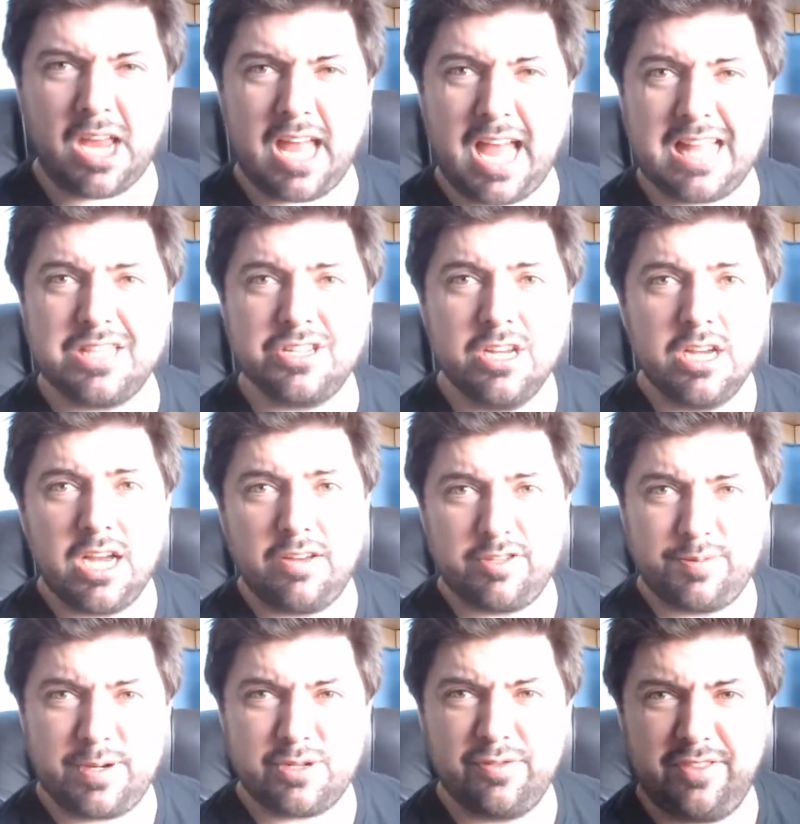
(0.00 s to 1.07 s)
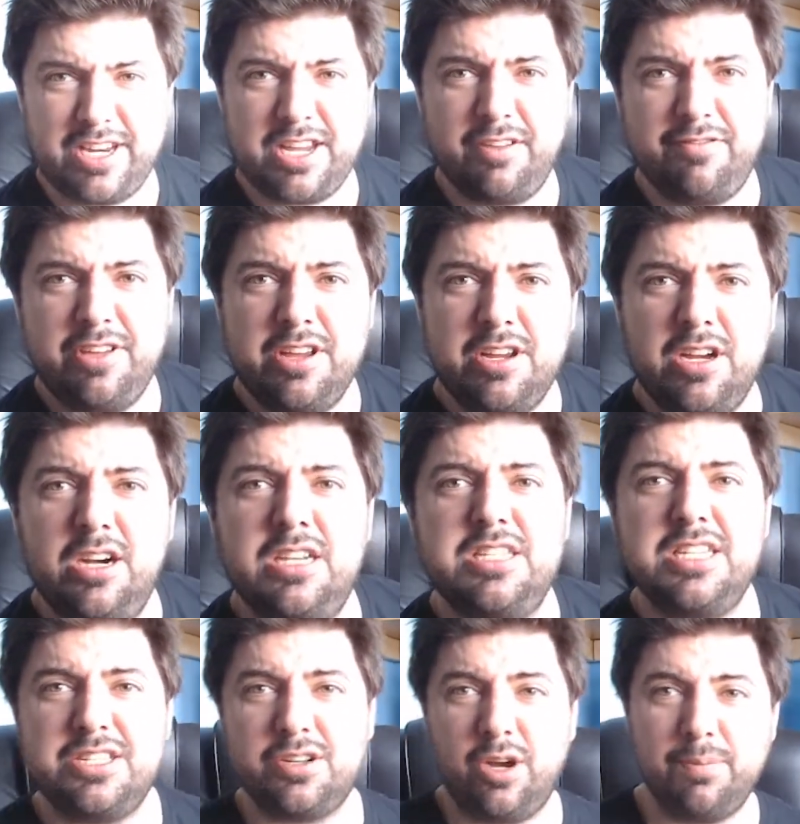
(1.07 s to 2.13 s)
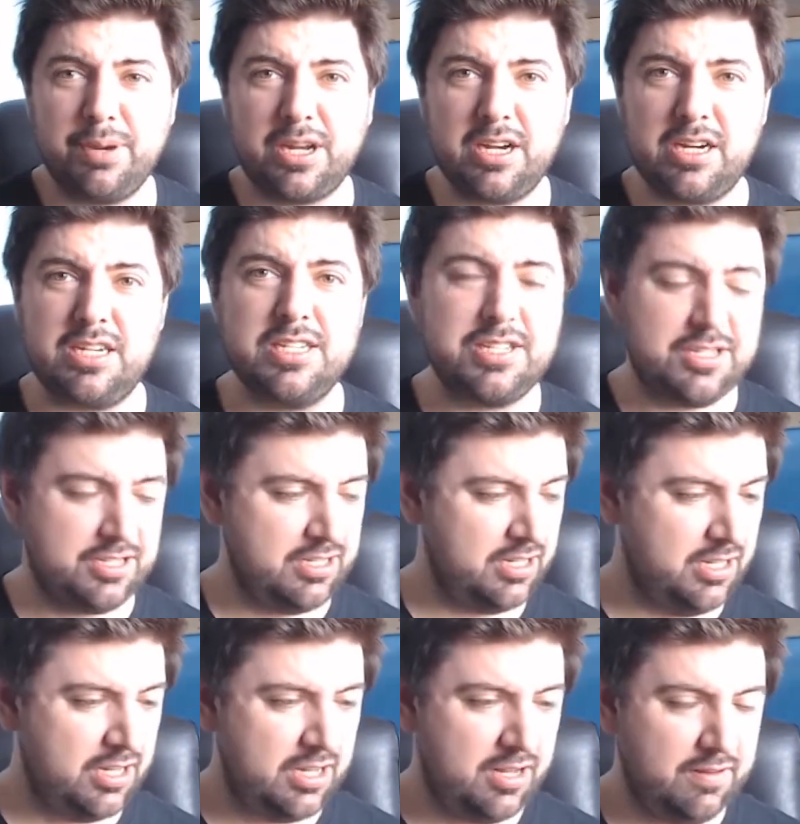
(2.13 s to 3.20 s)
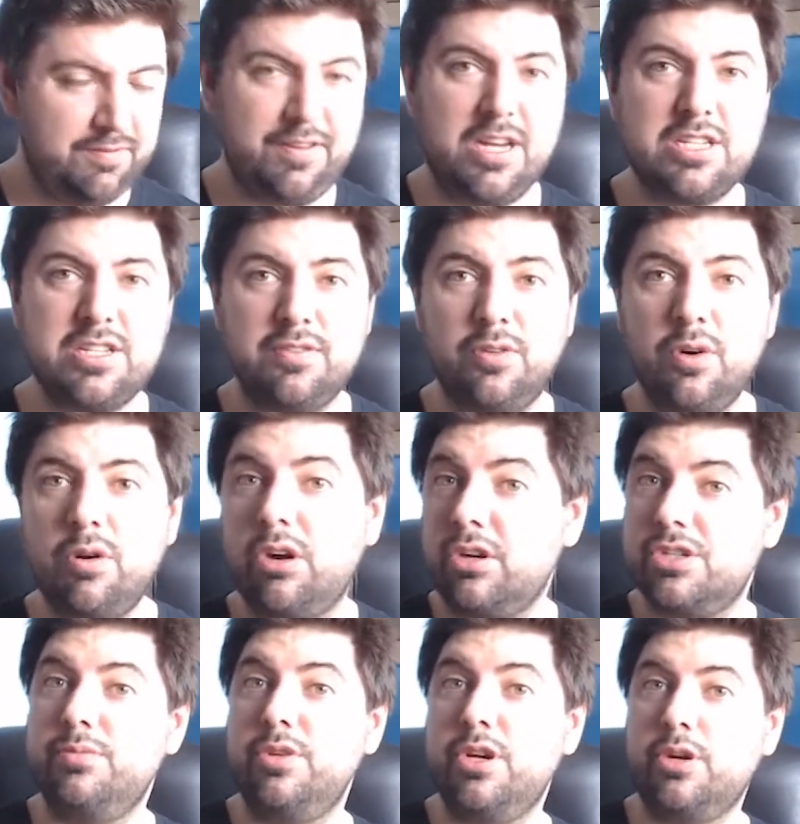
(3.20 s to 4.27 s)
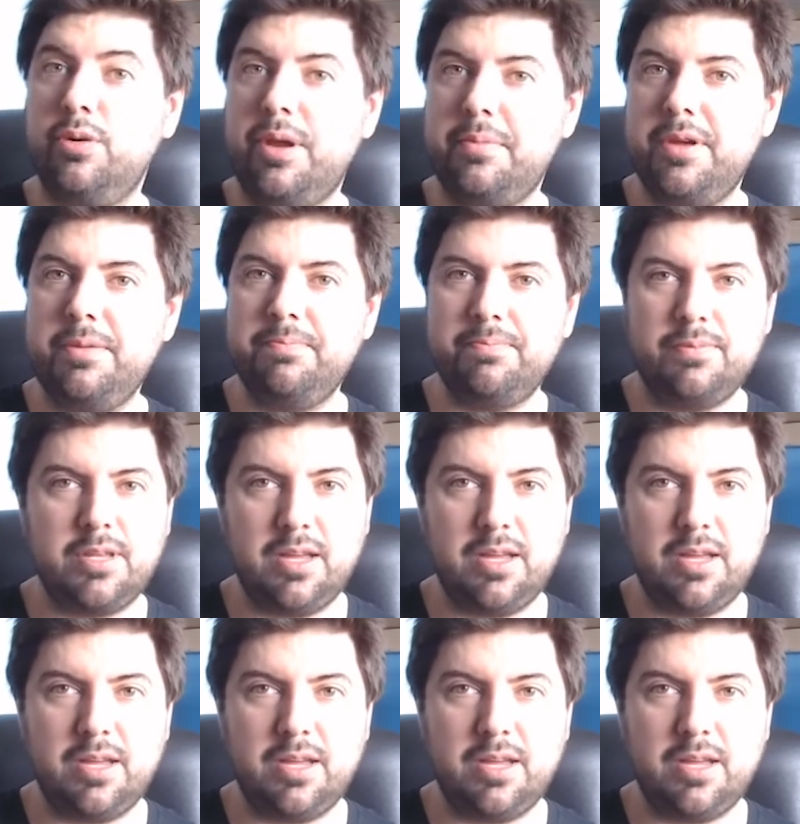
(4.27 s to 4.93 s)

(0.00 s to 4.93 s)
And a special video for you guys this time because first of all I've got some new equipment.